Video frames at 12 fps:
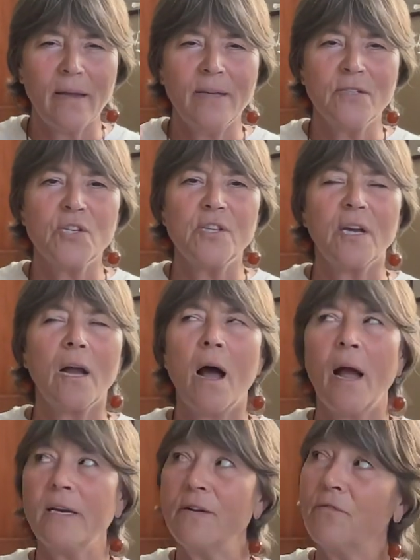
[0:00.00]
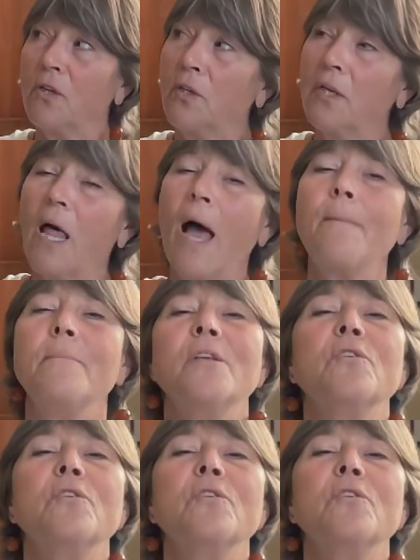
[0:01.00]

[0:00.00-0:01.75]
into the kind of alignment